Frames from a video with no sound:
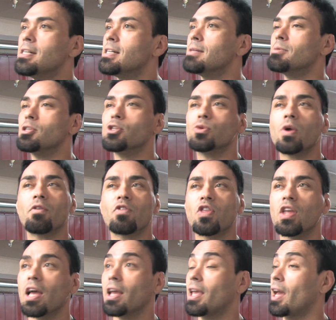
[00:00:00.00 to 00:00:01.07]
I'm gonna do
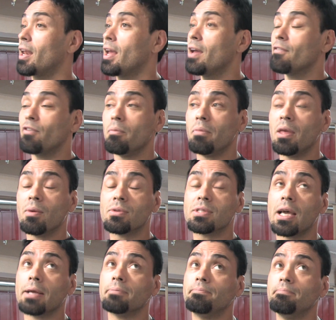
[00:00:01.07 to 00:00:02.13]
everything I can. For me, it was
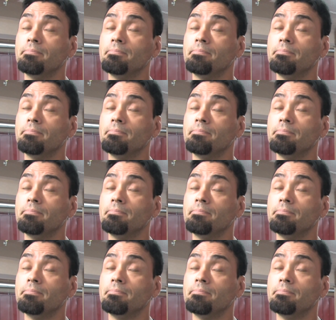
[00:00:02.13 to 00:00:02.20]
like,